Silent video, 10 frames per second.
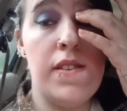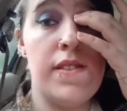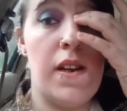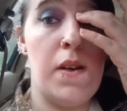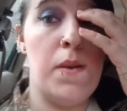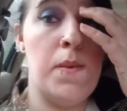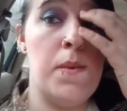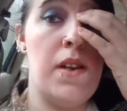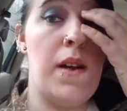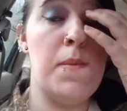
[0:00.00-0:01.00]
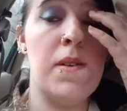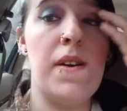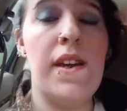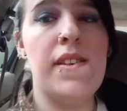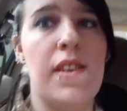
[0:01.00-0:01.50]
So I'm going to
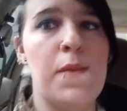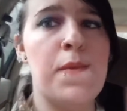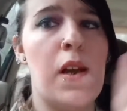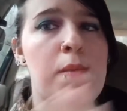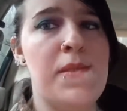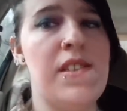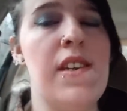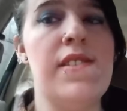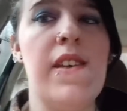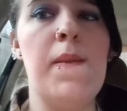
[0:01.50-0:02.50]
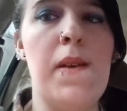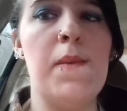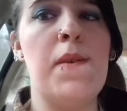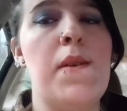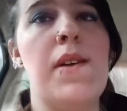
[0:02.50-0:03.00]
go ahead and get Vlogmas Day 7
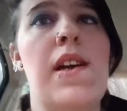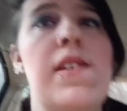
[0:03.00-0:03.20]
up for you